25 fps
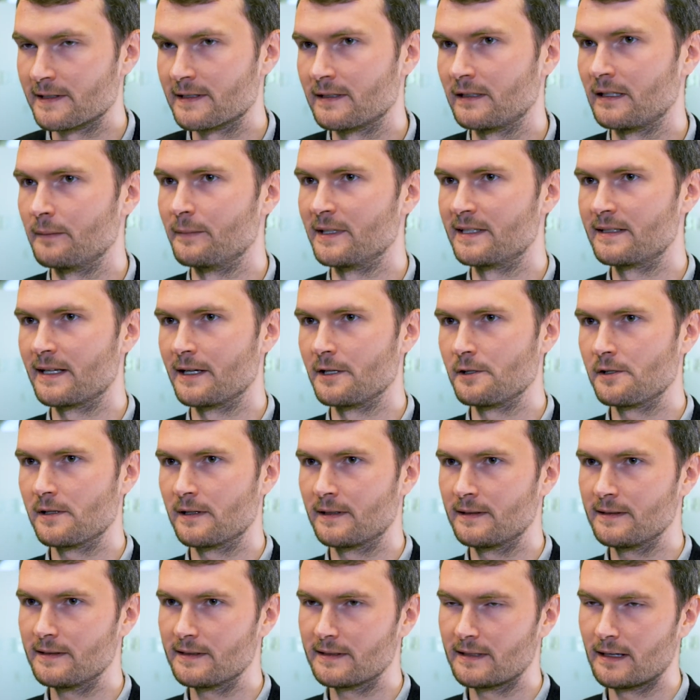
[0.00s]
and
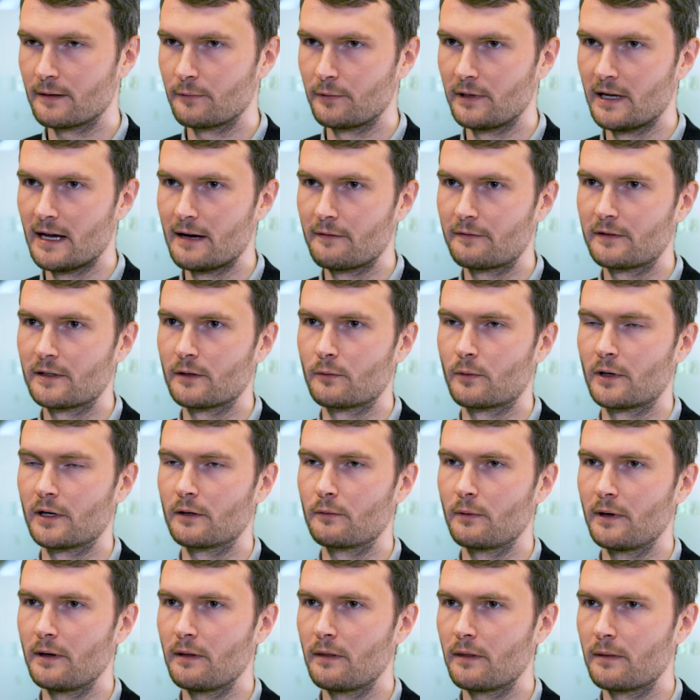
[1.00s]
limitations that we have to
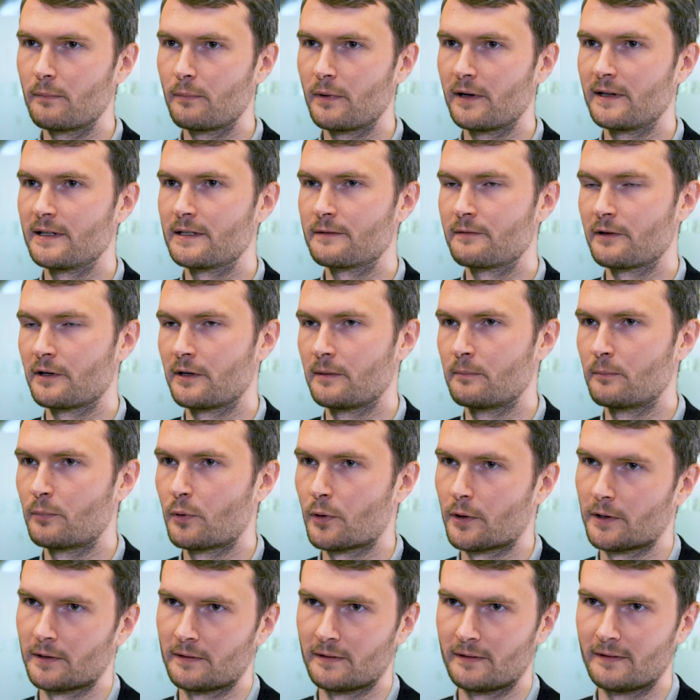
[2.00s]
work with, but it's very
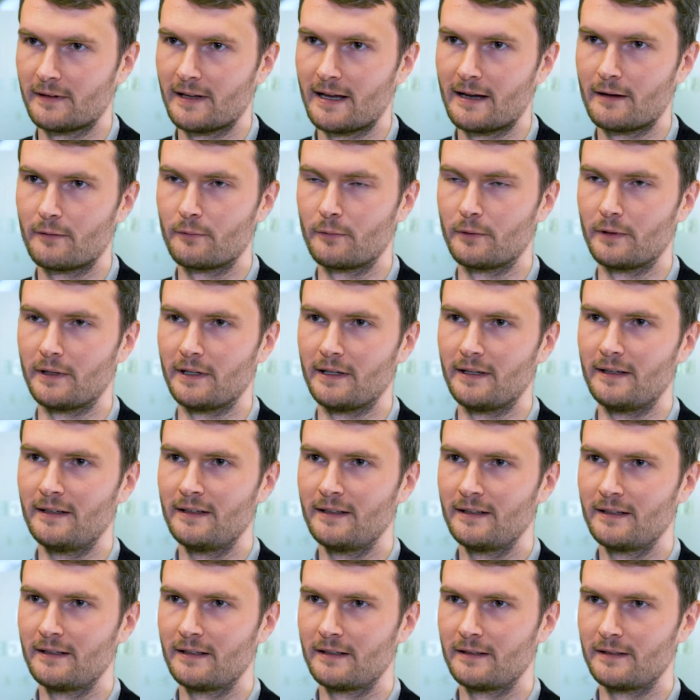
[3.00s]
important that we
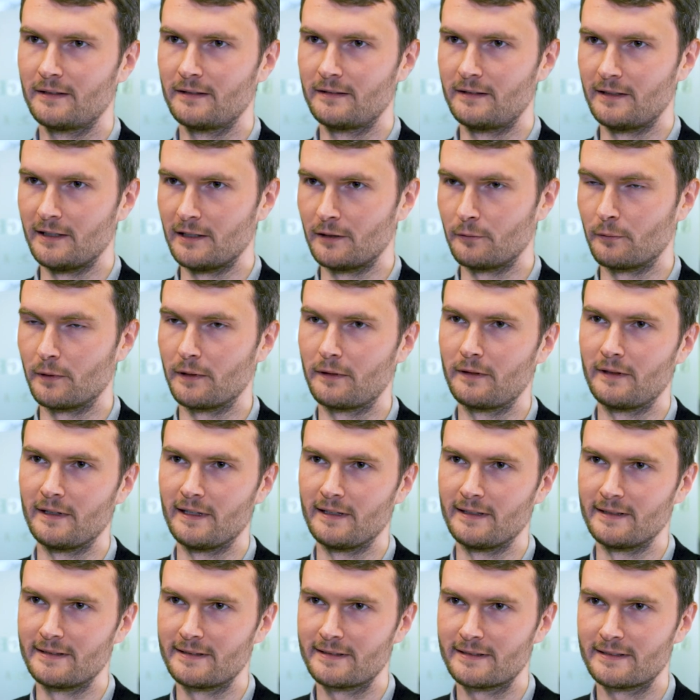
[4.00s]
deal with
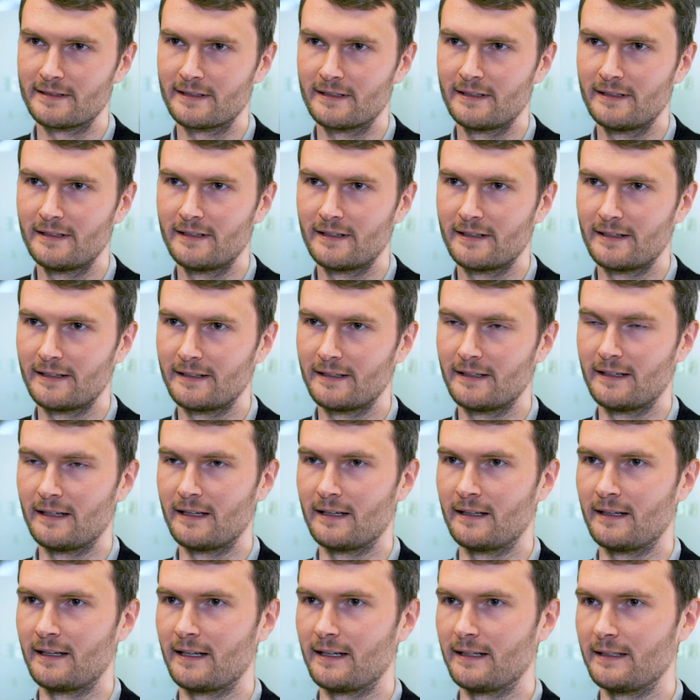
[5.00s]
these
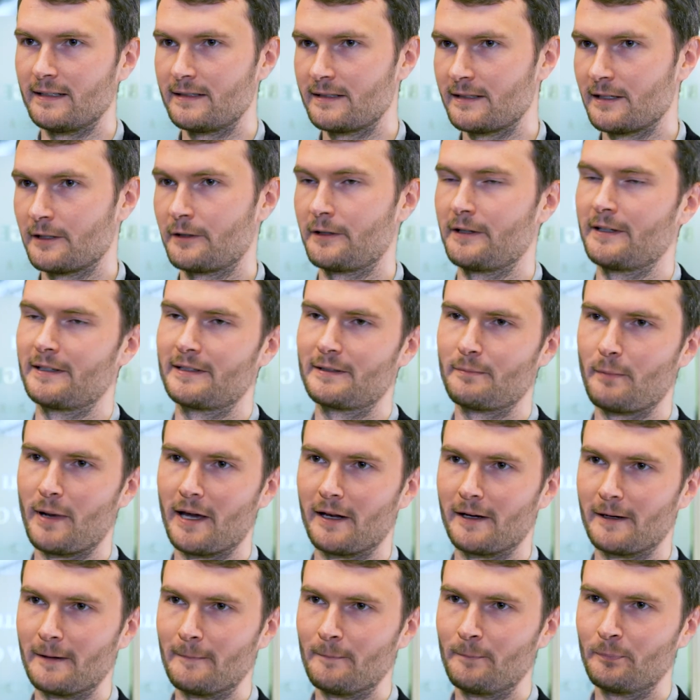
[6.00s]
in a serious manner.